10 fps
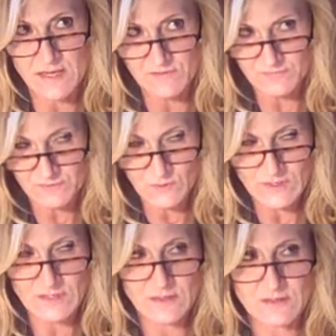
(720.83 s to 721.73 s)
a lot of
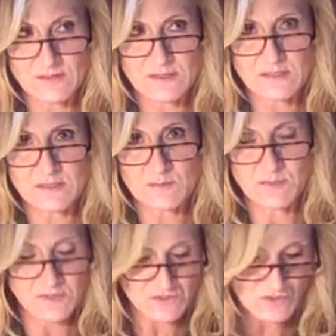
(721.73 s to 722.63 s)
fluid in the
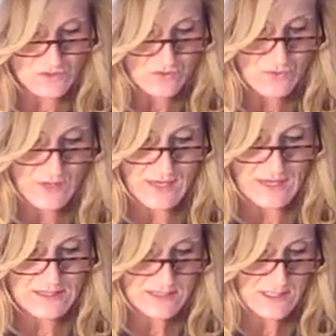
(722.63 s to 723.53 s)
system, is do
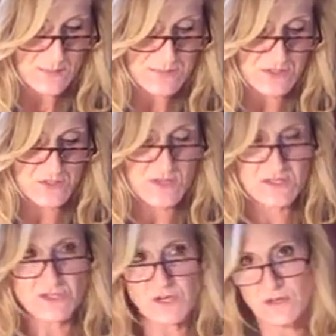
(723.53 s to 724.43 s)
a TIPS, a
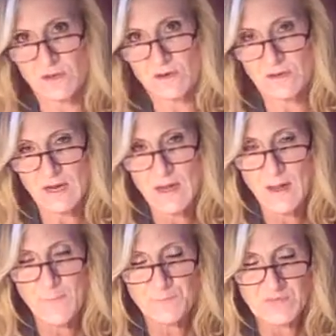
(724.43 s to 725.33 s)
transjugular
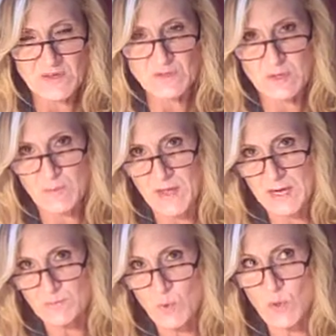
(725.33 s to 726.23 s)

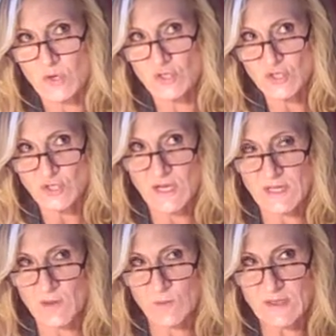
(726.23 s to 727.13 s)
intrahepatic portal
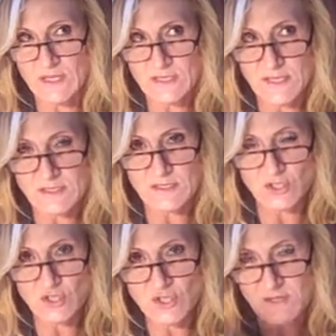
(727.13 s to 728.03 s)
shunt. And what that does is
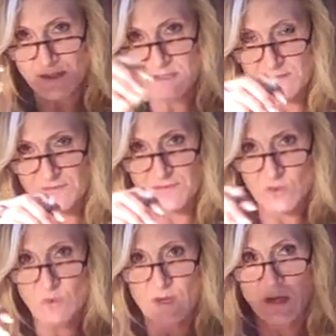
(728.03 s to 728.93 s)
it shunts the
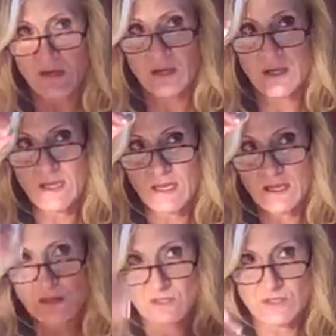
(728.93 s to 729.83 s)
fluid
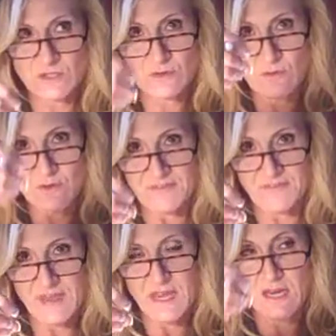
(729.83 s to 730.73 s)
into a
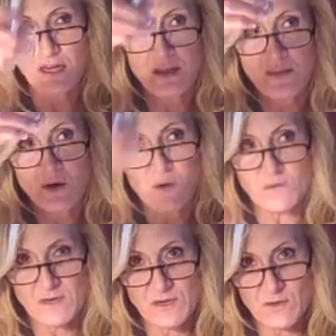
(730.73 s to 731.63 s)
vein, and then
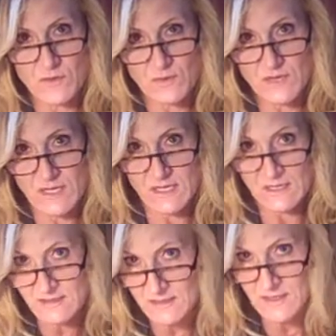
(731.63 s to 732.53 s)
hopefully it'll go through the
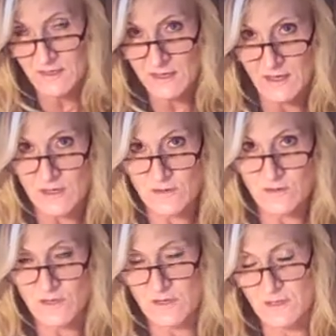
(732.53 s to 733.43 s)
kidneys,
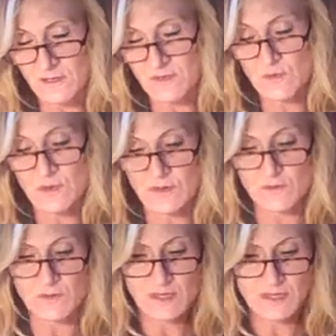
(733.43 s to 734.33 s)
and you can excrete
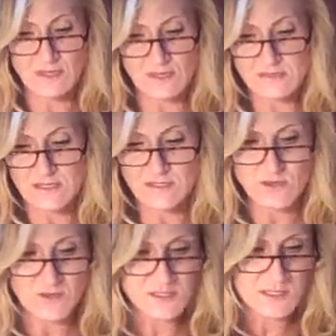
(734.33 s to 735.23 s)
it through the kidneys. And
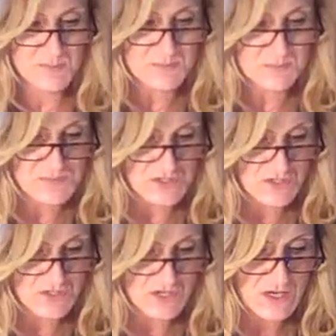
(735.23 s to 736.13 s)
that's called a TIPS
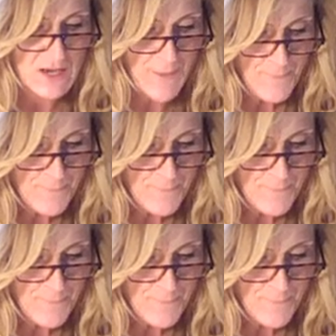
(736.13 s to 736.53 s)
procedure.